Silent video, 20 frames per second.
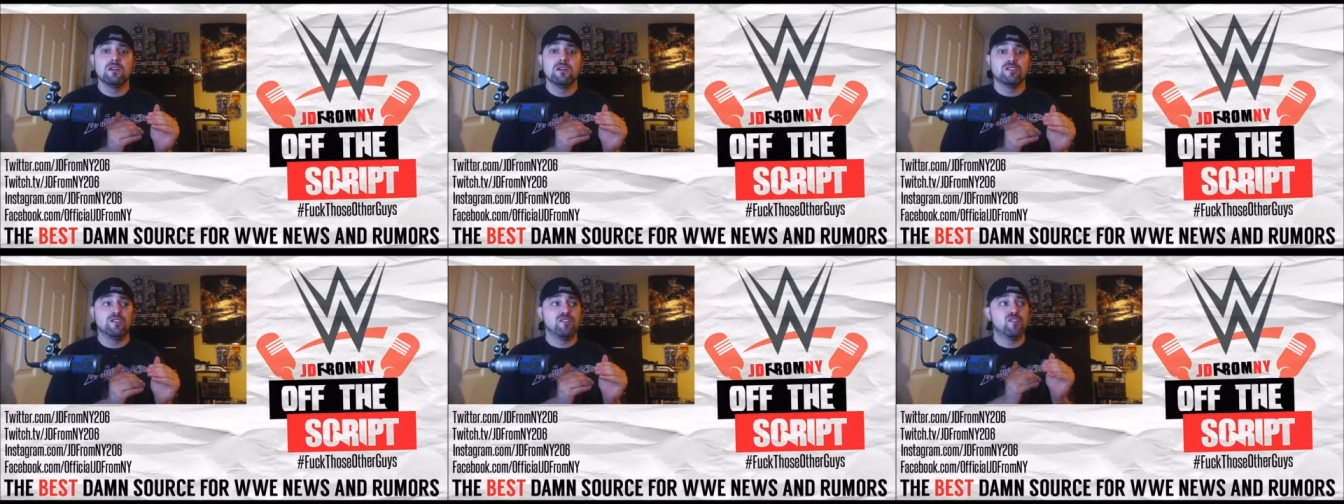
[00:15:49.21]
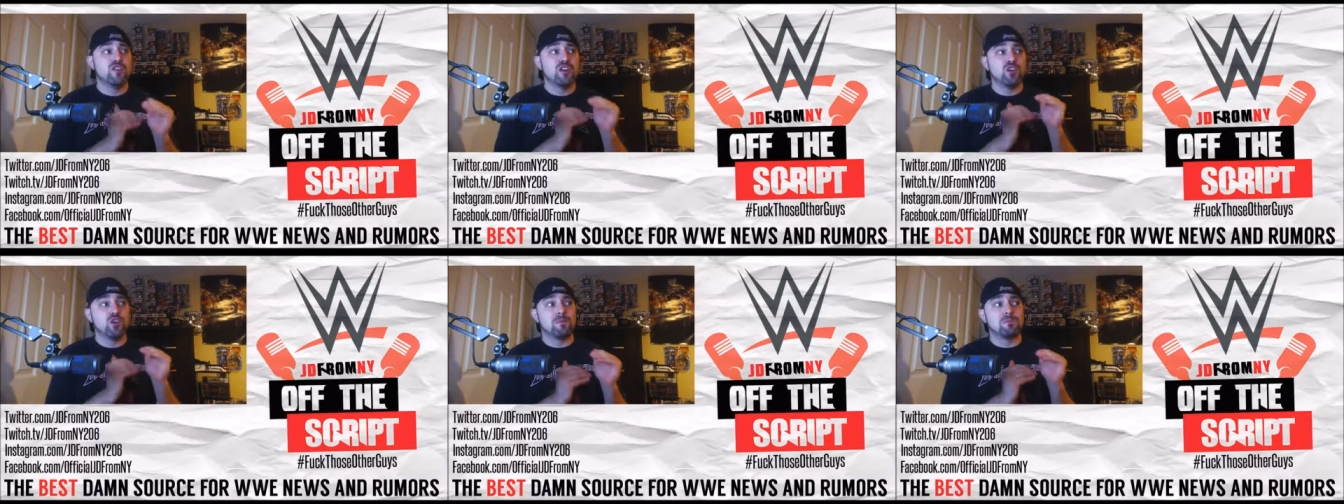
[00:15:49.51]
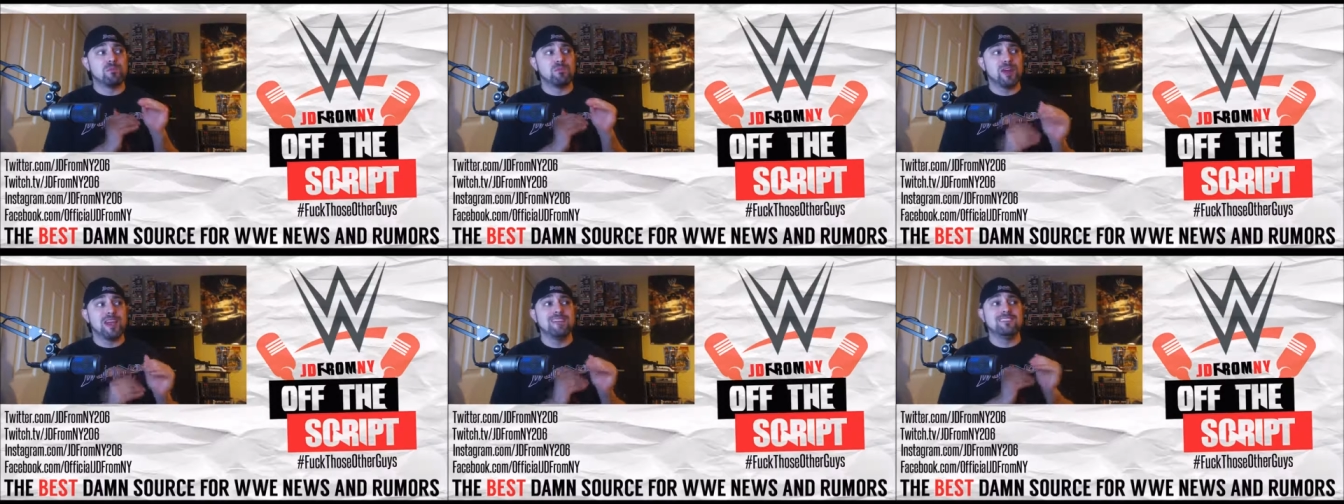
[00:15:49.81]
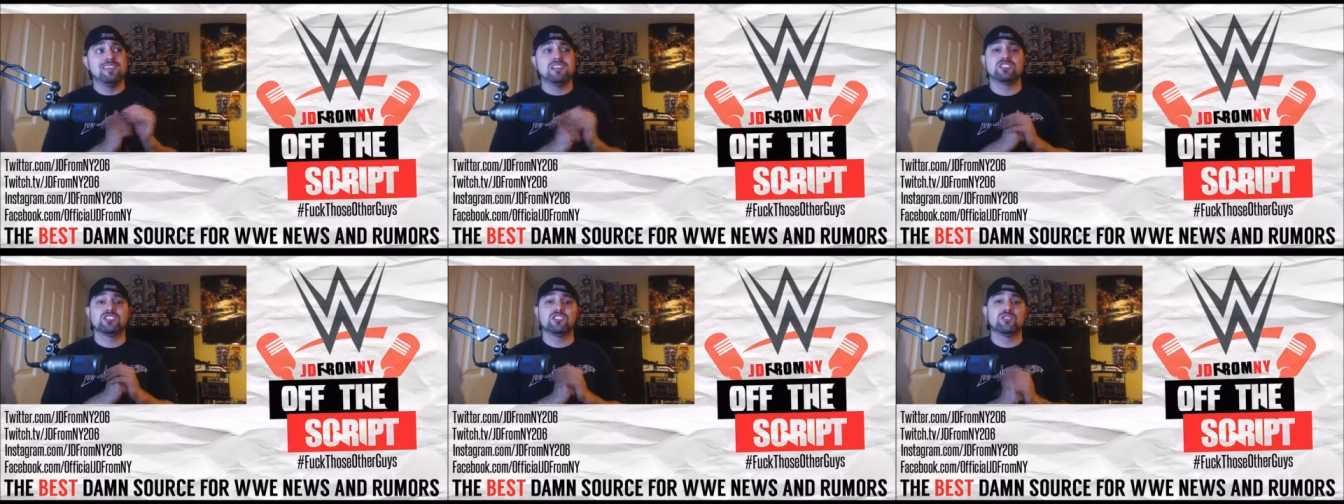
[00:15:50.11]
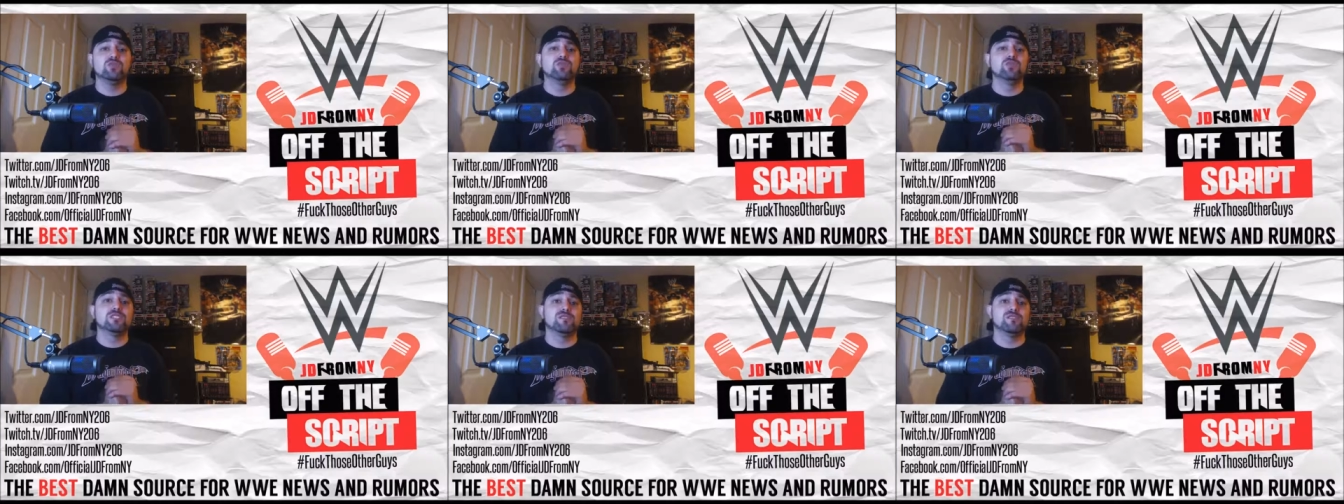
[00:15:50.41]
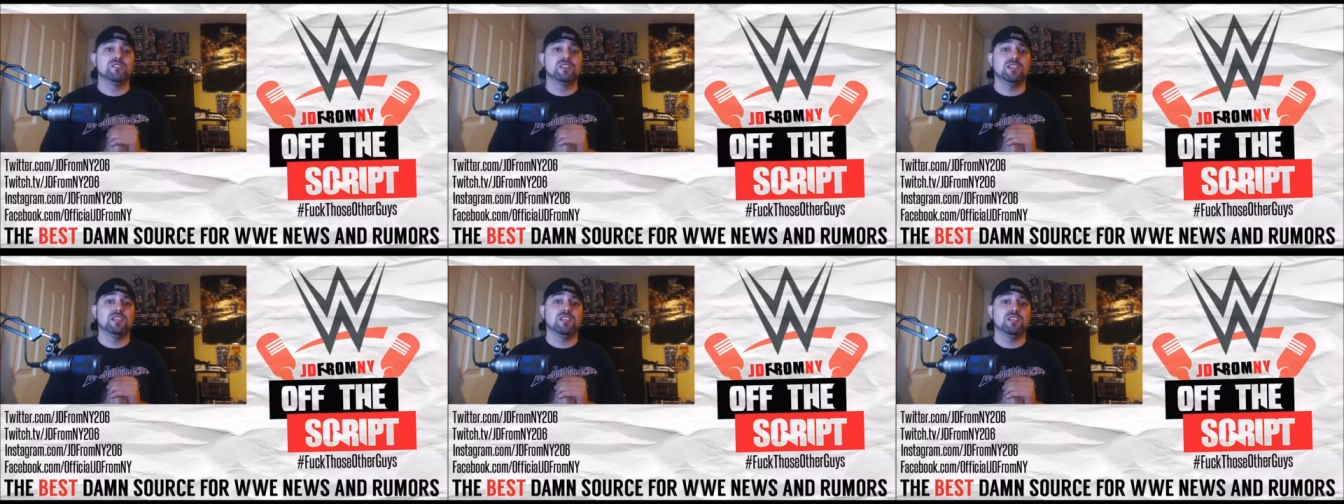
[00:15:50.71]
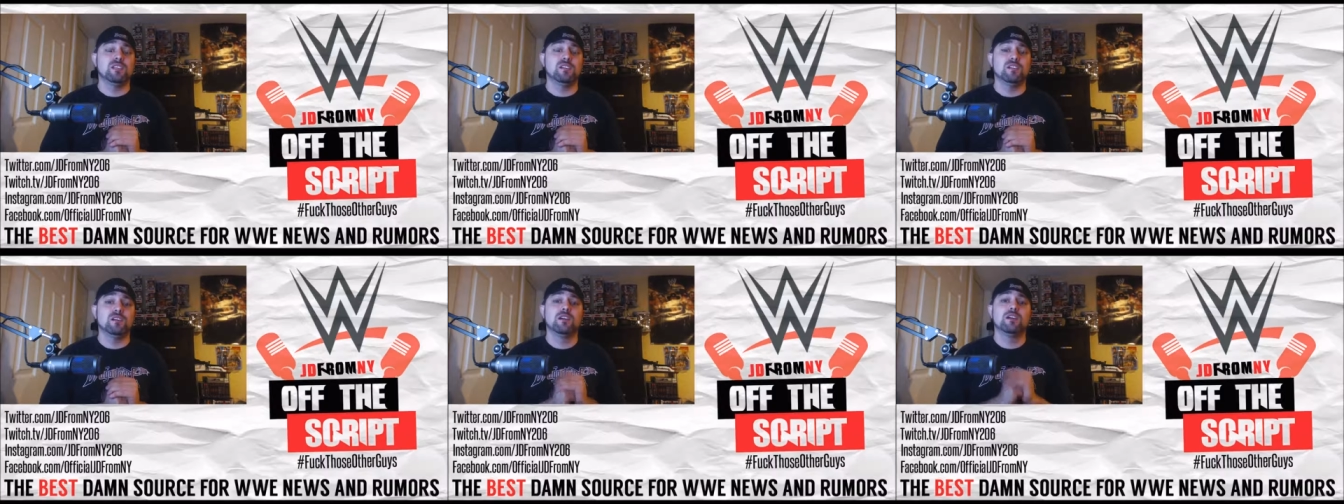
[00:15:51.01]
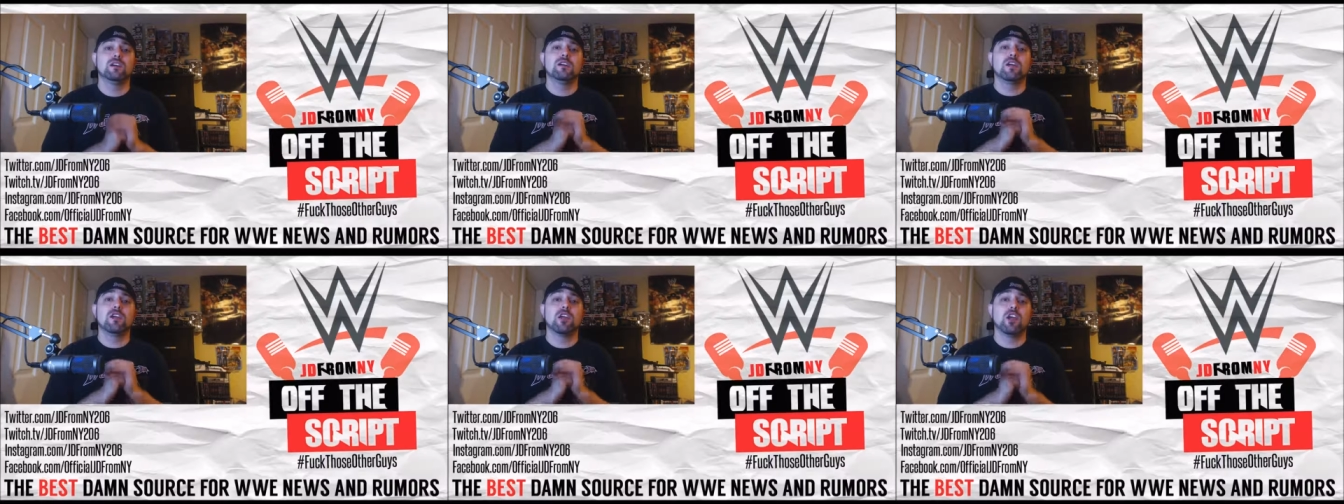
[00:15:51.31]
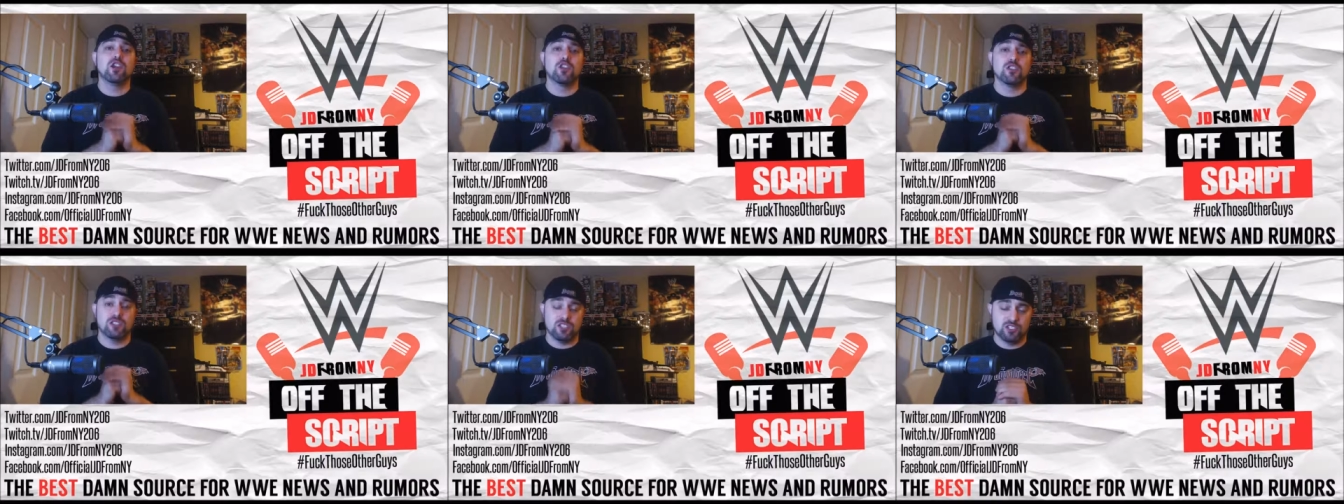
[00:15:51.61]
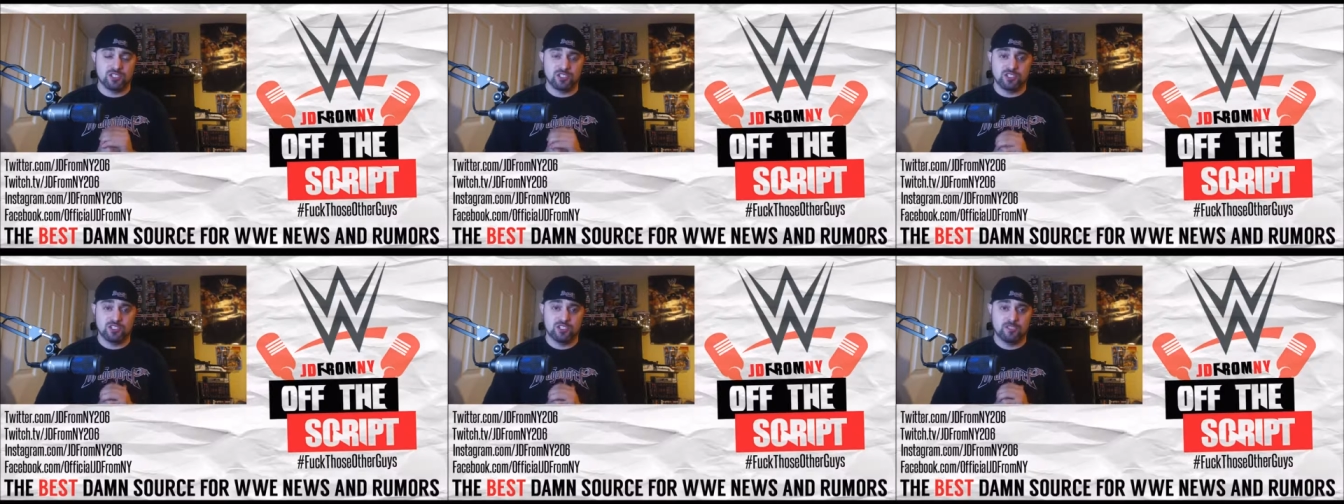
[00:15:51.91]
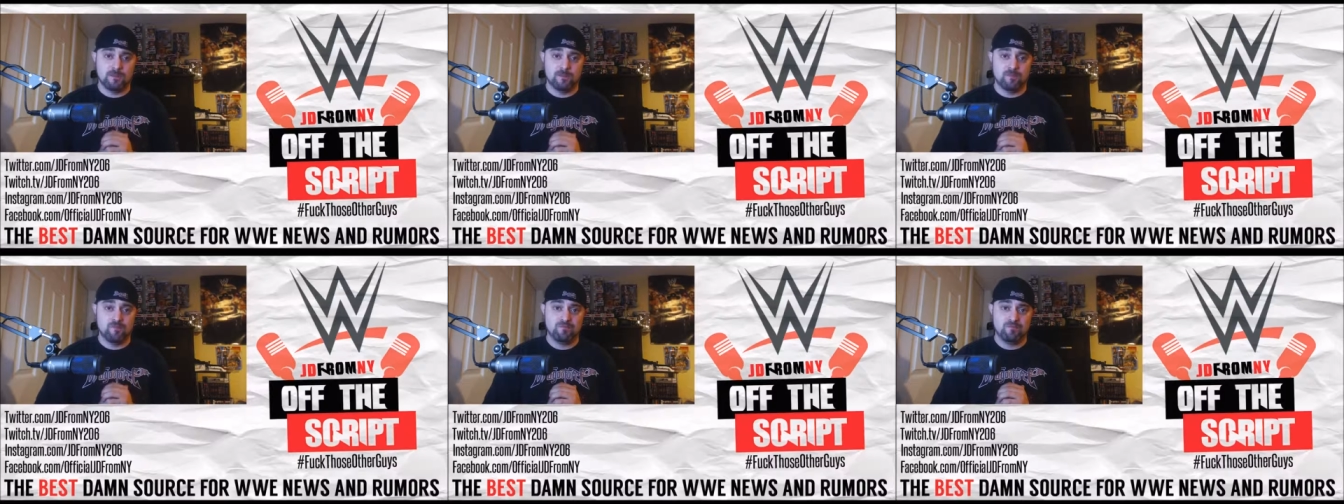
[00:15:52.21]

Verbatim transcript: for your brand exclusively hurts.